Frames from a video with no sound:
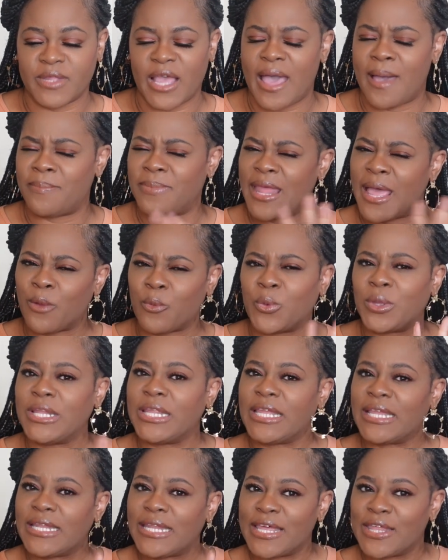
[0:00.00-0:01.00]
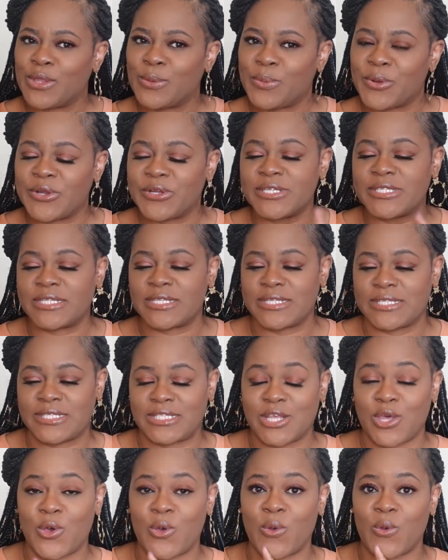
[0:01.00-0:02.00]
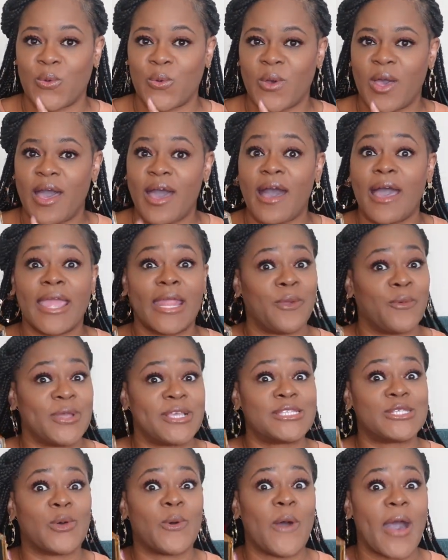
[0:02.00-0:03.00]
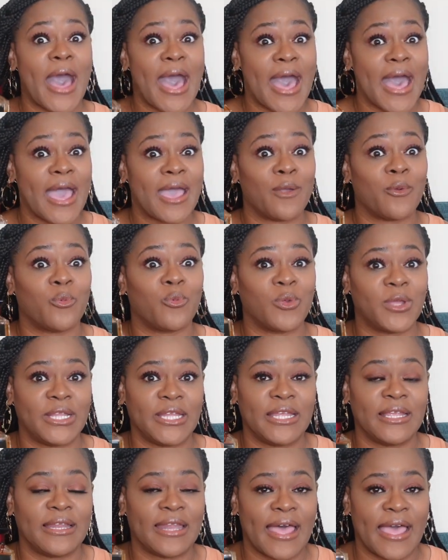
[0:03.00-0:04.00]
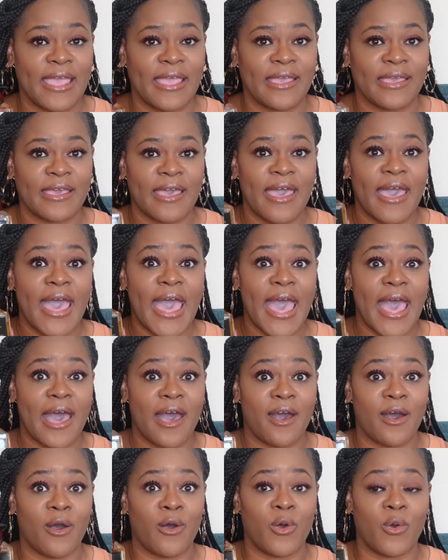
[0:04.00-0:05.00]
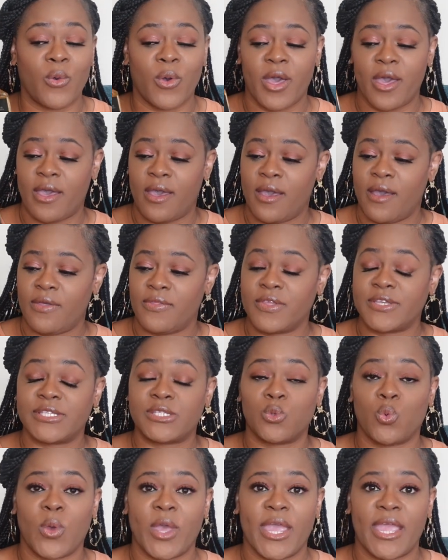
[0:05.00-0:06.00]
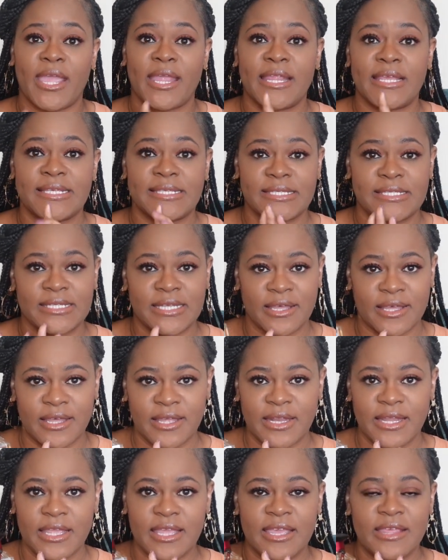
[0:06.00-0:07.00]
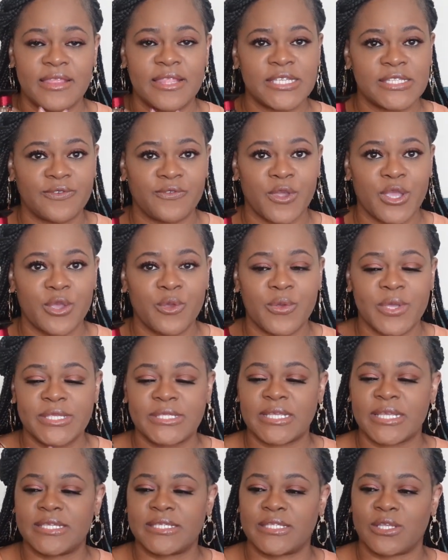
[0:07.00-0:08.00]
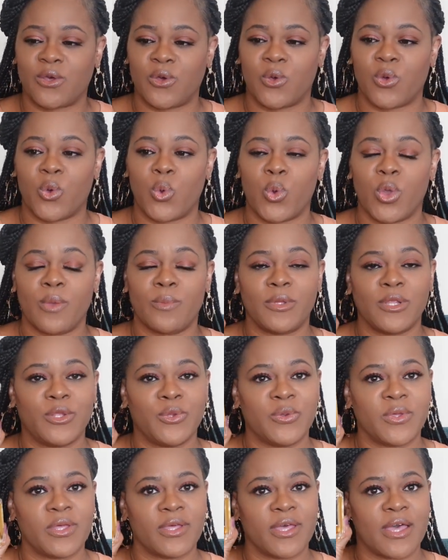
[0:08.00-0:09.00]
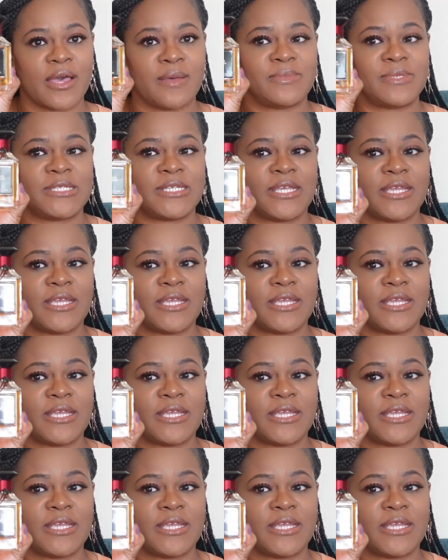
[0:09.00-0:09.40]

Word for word: I'm not really a leather person. So anyway, so I really like how the suede is done in this fragrance. And so Cuir Beluga comes